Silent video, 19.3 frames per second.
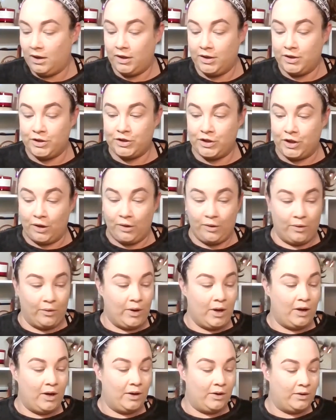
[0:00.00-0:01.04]
So
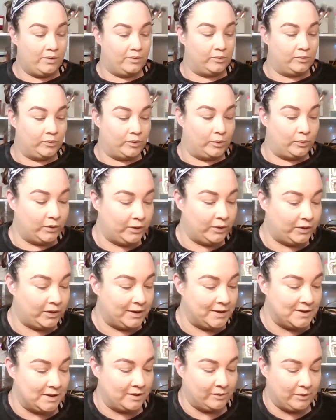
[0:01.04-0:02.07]
the real
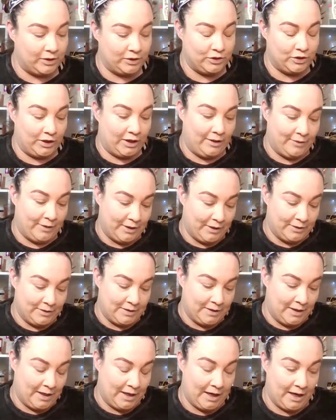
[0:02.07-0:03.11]
things I want to try out here
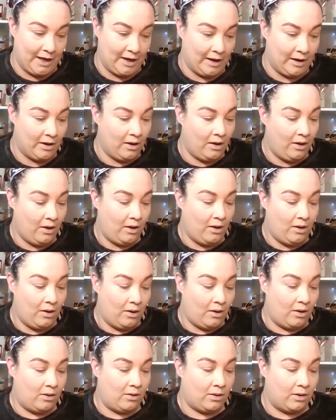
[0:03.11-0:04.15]
today
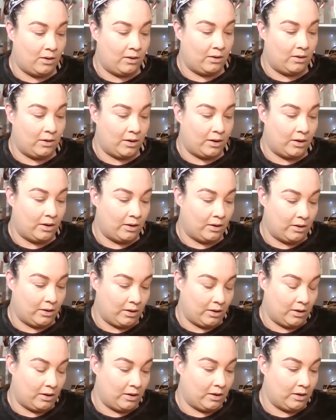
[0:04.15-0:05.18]
are
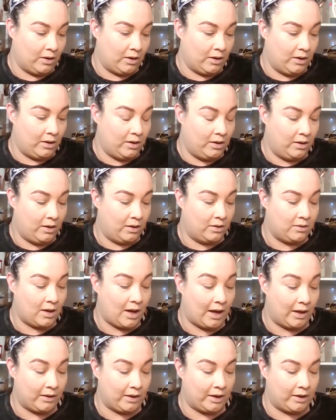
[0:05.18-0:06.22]
her
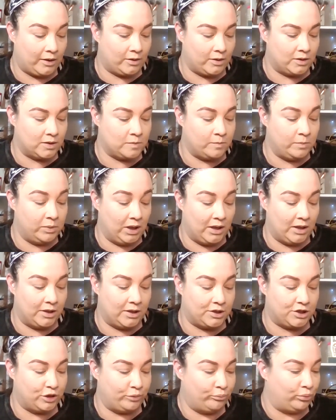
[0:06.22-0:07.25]
highlighters,
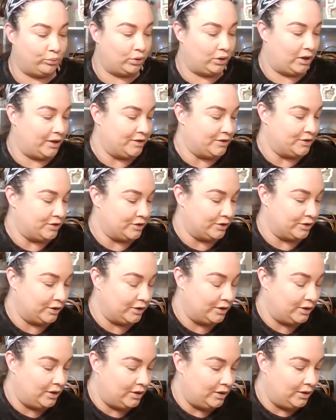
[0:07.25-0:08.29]
blush, and bronzer.
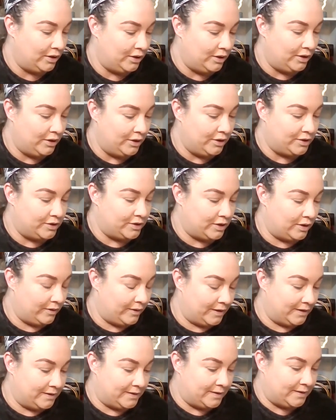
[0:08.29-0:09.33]
So
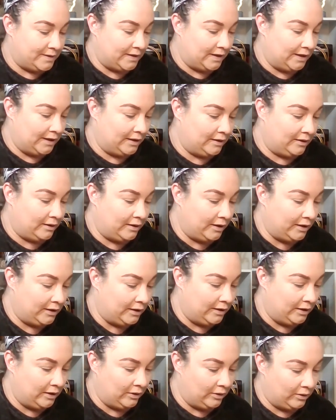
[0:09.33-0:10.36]
let's see
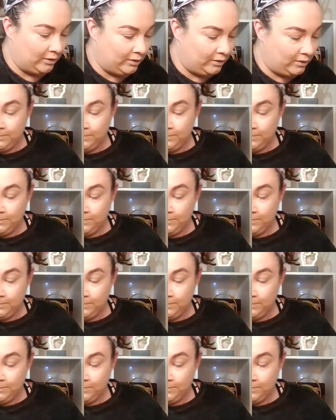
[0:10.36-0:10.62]
here.